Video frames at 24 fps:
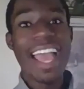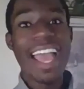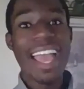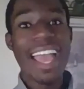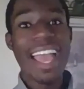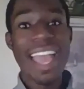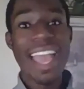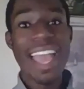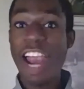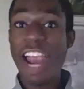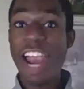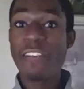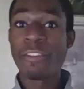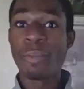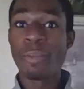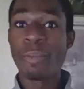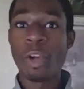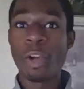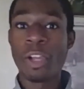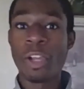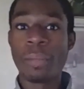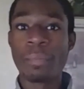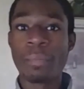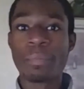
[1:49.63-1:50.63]
Hey
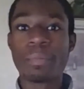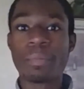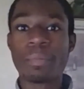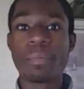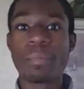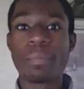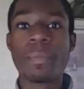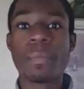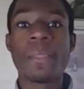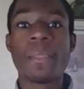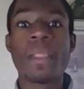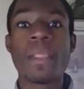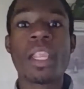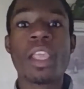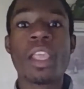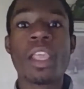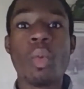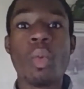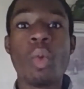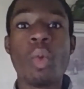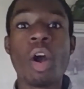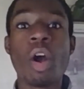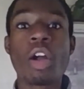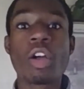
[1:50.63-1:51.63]
everyone,
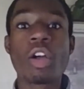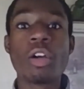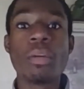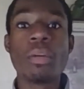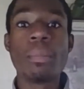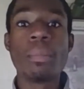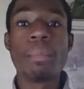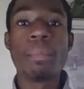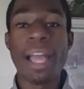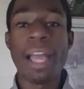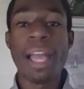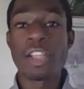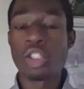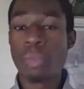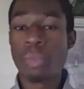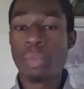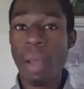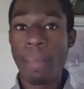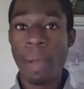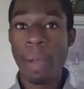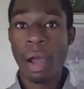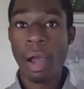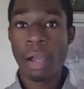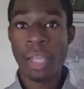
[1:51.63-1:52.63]
welcome back to my
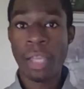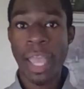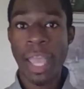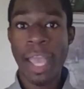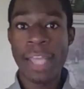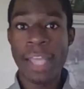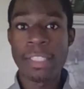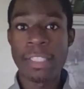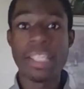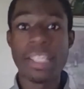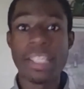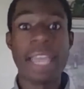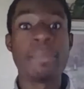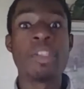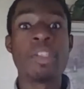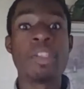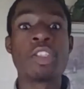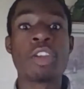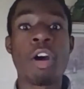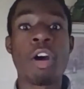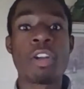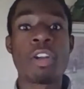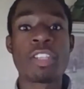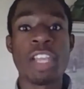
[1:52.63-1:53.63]
podcast, Damian
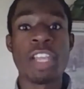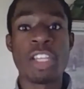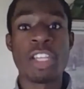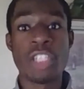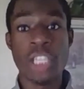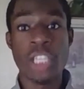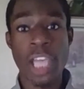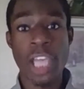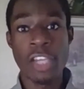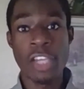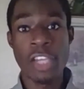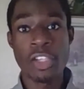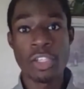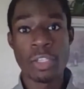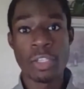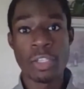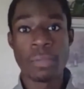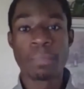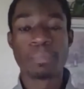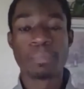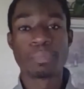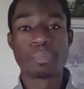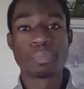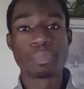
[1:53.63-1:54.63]
Talks Education.